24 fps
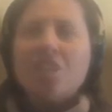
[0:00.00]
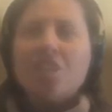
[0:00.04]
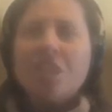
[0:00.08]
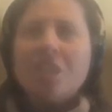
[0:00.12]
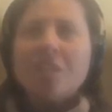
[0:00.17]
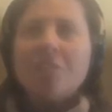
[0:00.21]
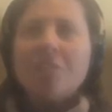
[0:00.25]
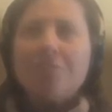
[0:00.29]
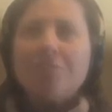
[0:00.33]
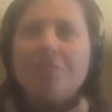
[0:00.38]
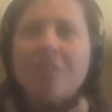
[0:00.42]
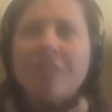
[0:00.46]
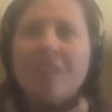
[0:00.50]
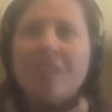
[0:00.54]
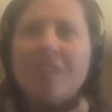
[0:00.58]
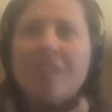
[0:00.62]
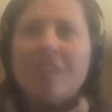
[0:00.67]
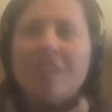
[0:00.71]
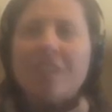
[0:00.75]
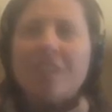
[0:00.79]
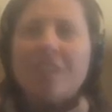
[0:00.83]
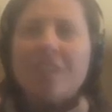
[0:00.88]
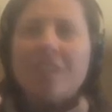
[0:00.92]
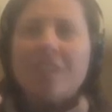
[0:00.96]
Chicken
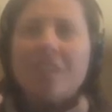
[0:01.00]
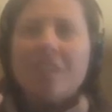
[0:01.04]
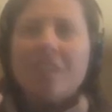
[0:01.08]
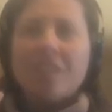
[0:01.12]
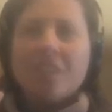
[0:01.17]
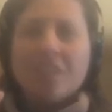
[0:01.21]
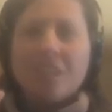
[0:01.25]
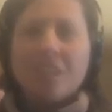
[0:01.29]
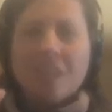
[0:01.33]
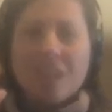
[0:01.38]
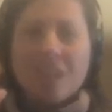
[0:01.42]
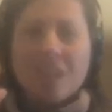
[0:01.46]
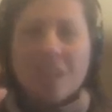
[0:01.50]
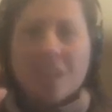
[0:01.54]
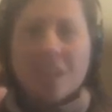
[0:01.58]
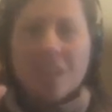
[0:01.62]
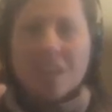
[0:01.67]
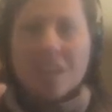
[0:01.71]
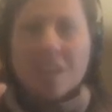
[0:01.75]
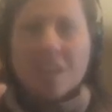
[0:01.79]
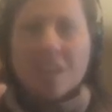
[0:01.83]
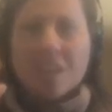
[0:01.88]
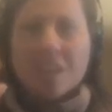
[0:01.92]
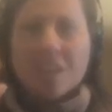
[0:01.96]
fear
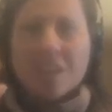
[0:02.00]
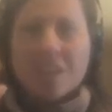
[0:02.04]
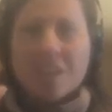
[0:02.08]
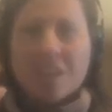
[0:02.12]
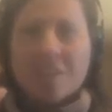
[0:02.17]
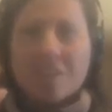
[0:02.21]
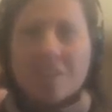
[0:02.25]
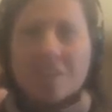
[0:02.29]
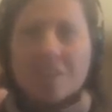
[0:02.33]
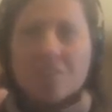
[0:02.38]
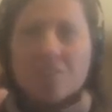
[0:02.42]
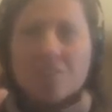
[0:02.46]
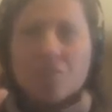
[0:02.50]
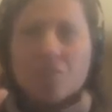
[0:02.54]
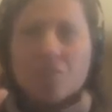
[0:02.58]
uh